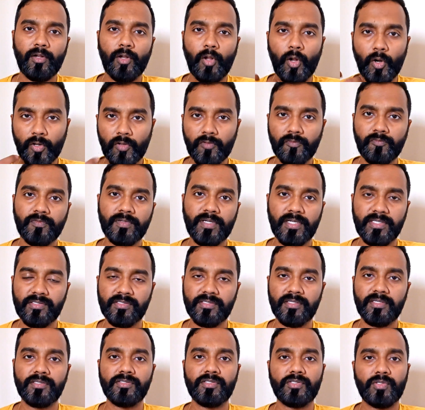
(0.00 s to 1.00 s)
lot of
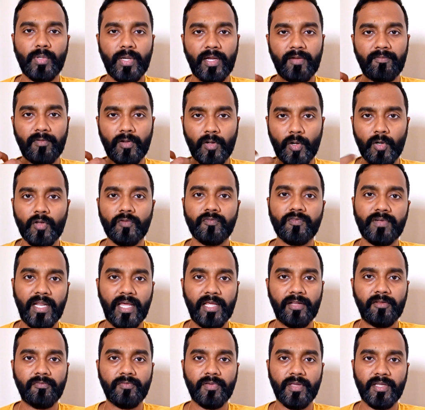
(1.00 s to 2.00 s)
concerns, you have a lot of
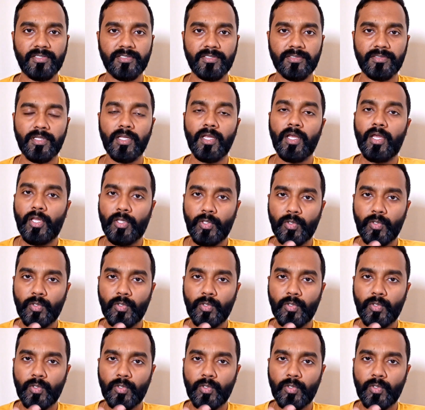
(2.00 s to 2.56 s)
clarification.